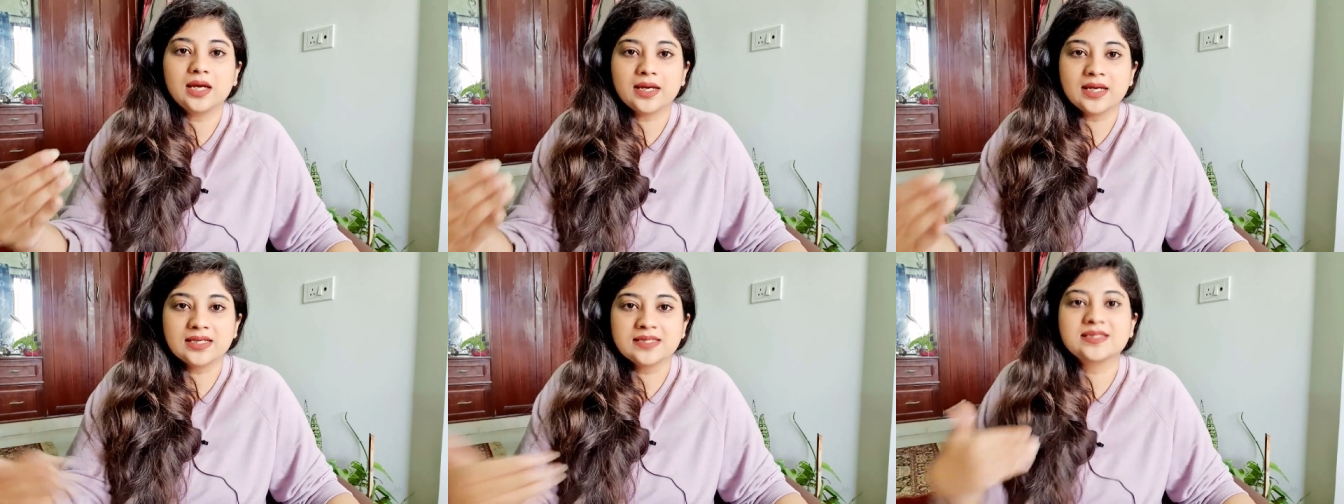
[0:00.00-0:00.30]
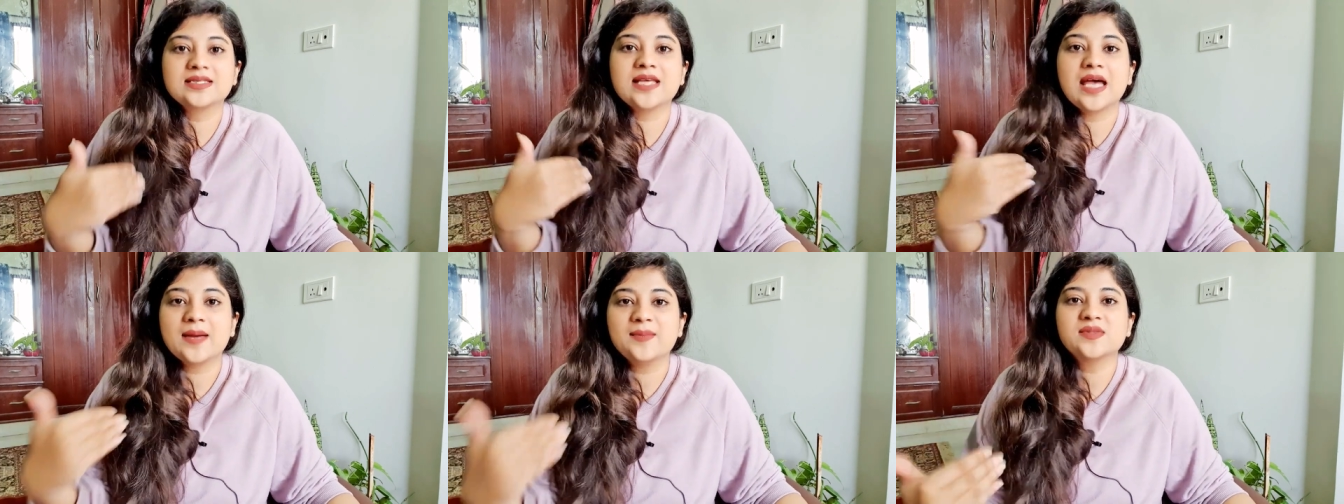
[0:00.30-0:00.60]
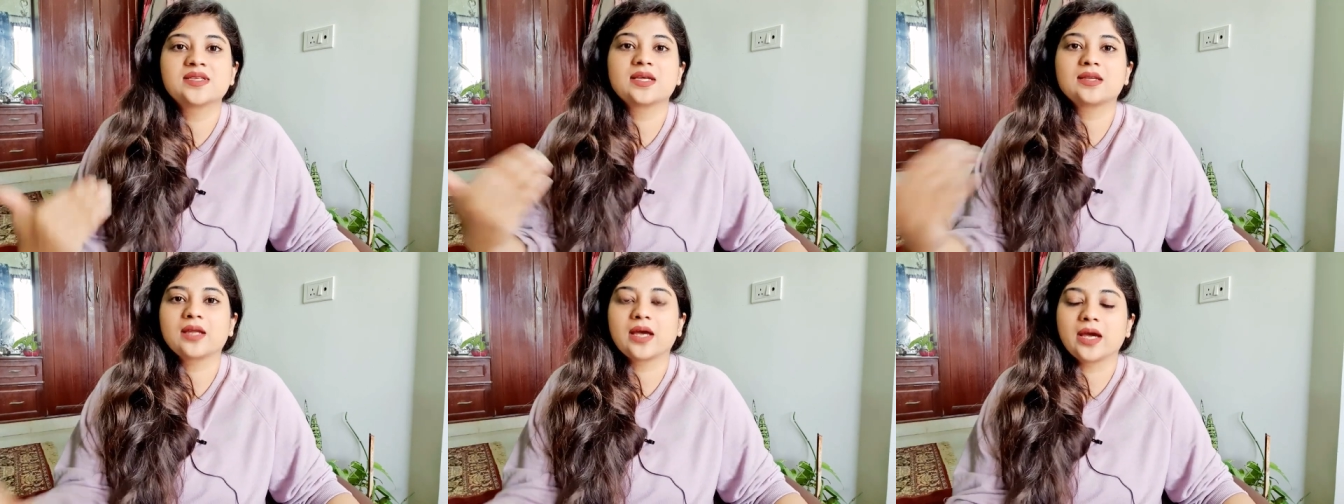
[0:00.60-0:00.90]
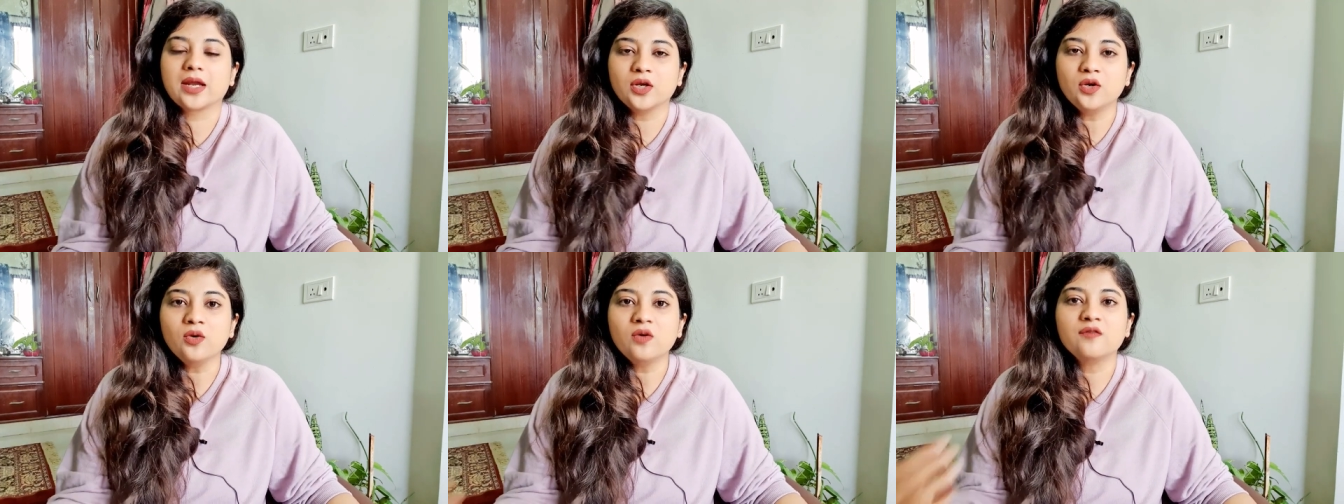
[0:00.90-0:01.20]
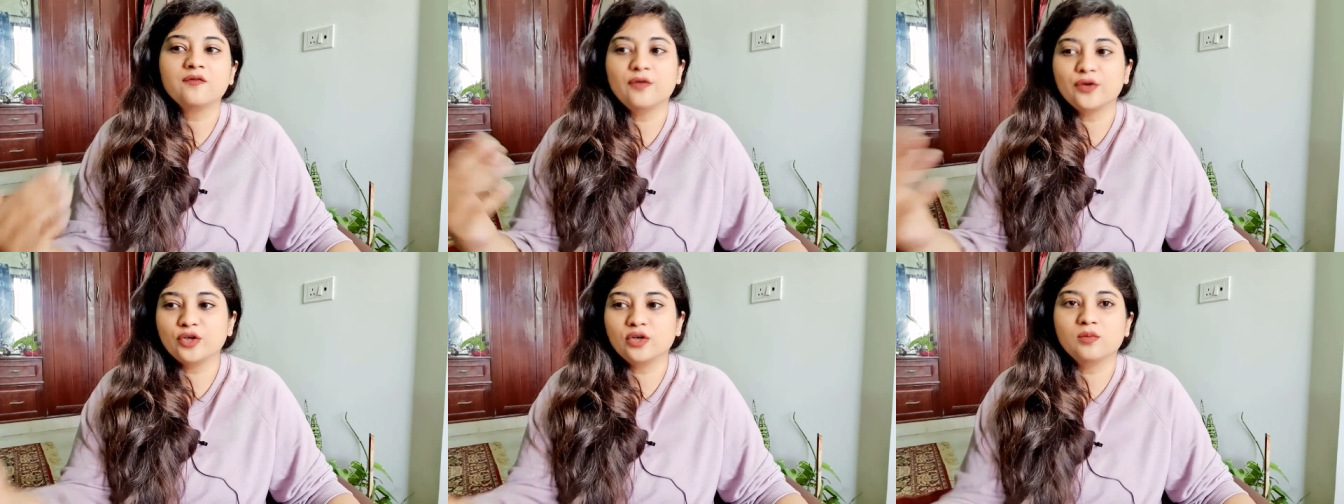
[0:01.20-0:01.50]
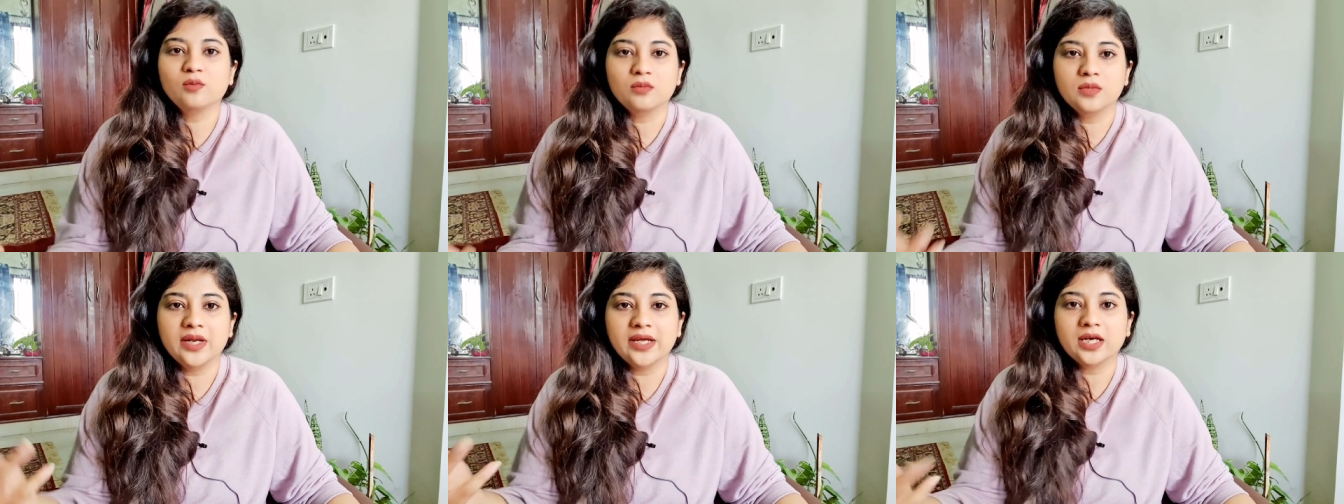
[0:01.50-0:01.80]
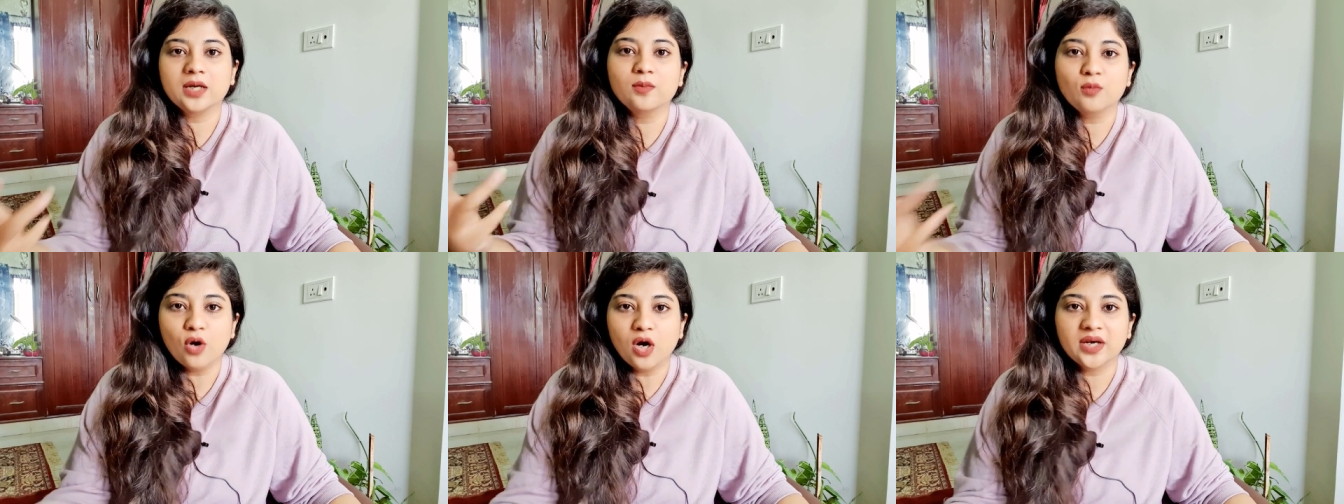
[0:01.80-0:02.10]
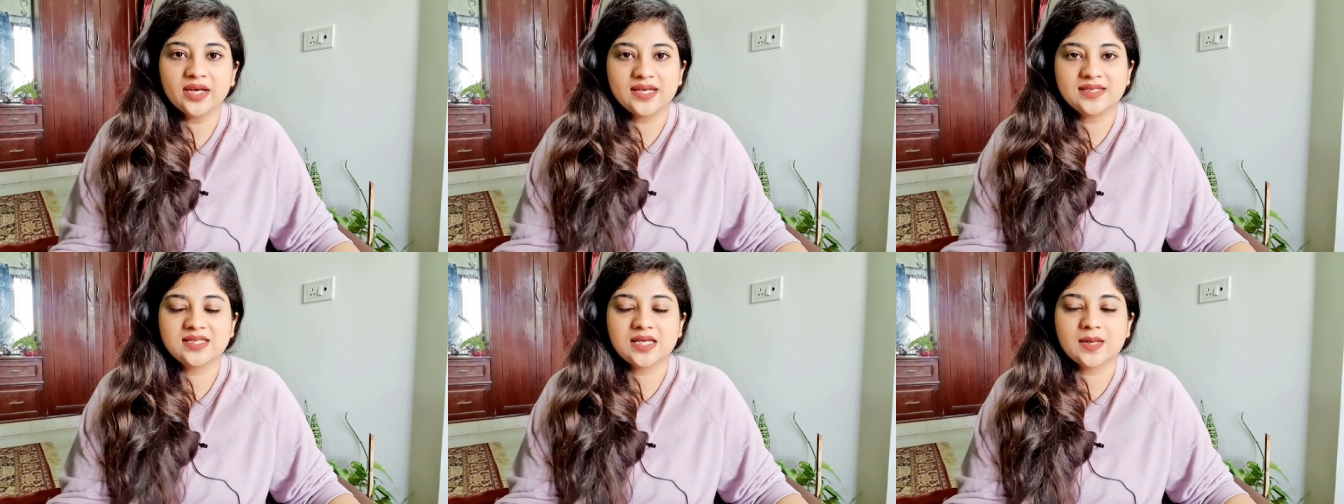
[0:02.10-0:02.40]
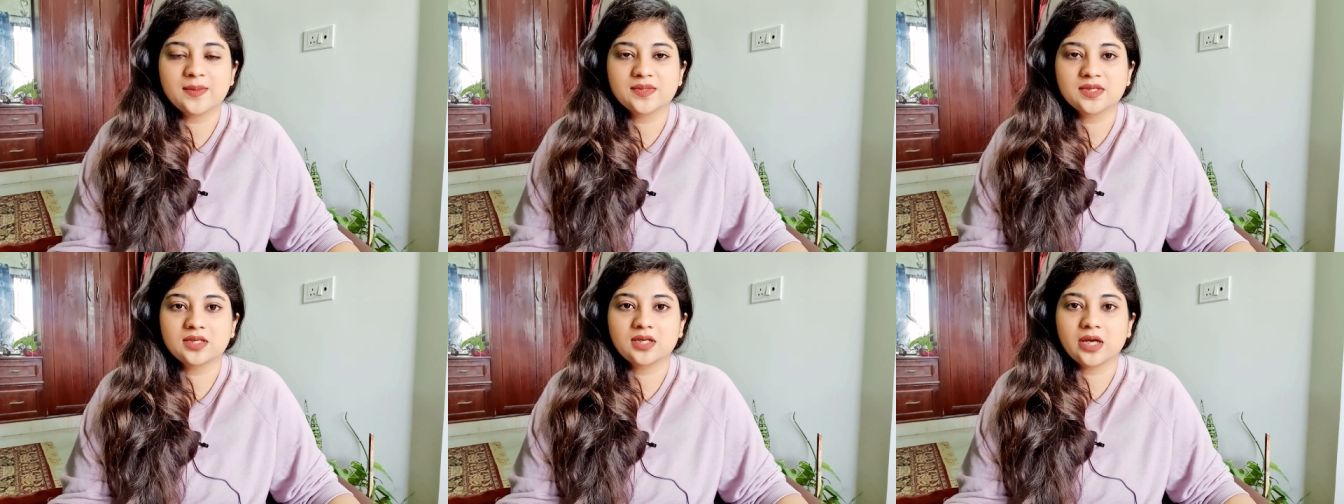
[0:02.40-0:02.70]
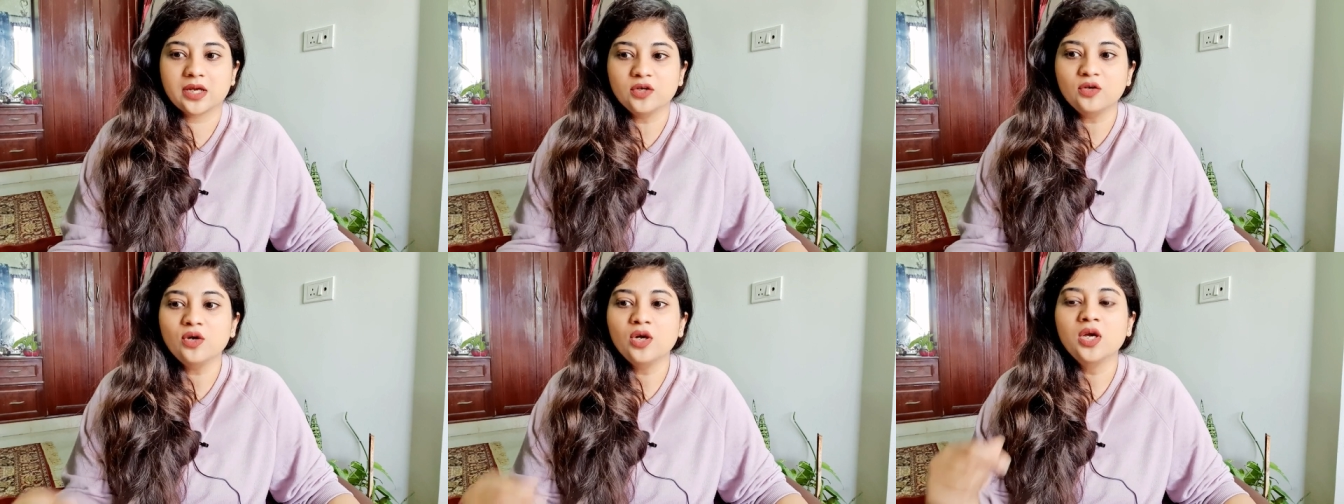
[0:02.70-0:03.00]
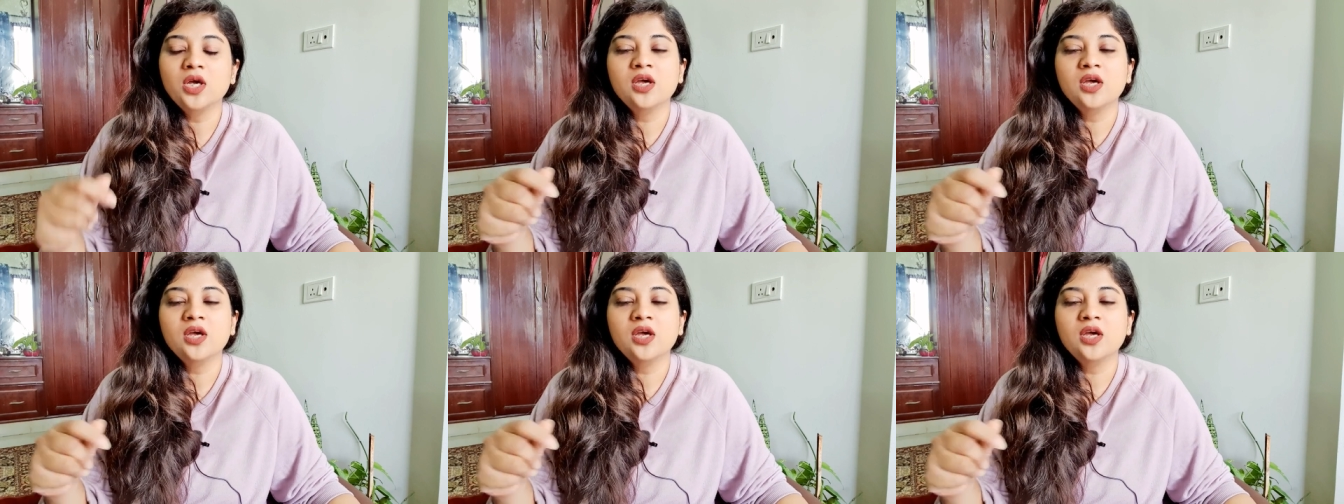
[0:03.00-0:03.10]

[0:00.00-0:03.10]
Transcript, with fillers: exam scenario for your like a mock exam scenario